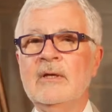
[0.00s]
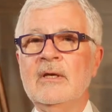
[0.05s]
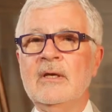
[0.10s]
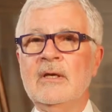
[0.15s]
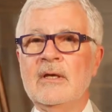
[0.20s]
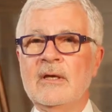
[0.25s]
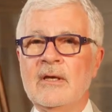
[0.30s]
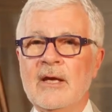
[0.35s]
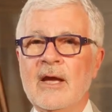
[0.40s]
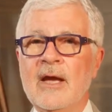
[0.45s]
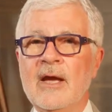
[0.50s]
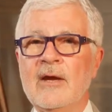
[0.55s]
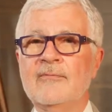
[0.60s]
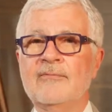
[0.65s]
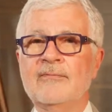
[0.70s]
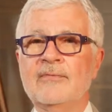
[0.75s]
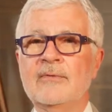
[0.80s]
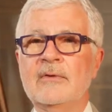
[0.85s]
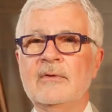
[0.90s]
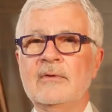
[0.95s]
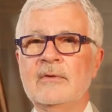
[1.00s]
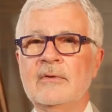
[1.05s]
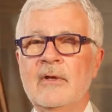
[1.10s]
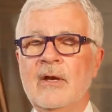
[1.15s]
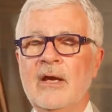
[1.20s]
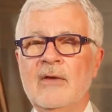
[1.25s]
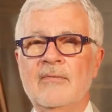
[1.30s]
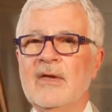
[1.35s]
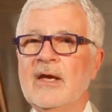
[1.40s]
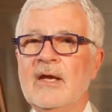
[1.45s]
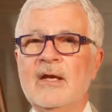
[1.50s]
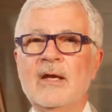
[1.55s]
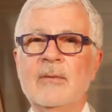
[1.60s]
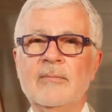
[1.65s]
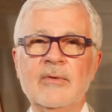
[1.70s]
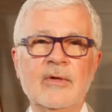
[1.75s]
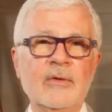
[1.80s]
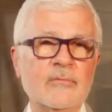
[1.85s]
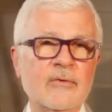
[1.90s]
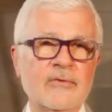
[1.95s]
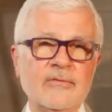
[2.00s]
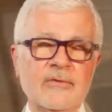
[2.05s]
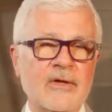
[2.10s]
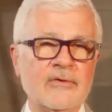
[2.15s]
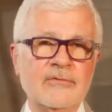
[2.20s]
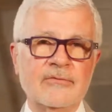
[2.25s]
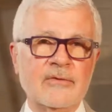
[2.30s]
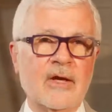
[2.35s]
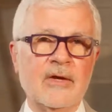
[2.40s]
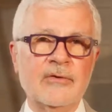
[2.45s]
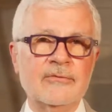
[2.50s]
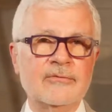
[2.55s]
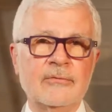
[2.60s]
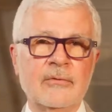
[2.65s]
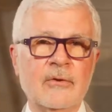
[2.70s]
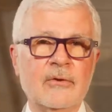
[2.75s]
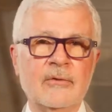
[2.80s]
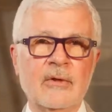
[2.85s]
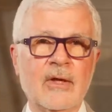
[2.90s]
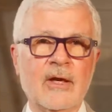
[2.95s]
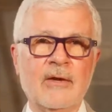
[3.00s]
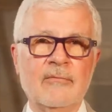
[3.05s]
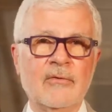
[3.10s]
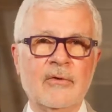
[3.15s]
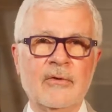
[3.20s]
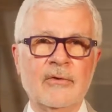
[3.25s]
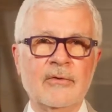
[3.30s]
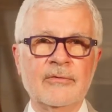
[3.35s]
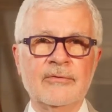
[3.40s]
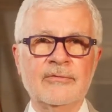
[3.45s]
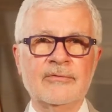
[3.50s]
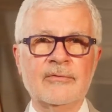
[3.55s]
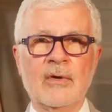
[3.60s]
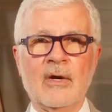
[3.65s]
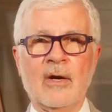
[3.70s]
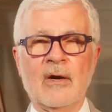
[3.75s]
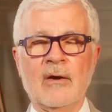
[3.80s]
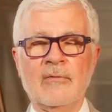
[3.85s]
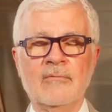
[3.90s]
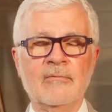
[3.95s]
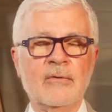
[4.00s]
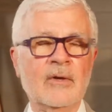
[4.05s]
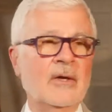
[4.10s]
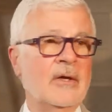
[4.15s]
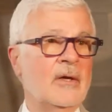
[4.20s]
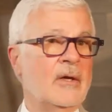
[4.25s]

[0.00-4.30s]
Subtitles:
in an effort, and they come in with testosterone levels of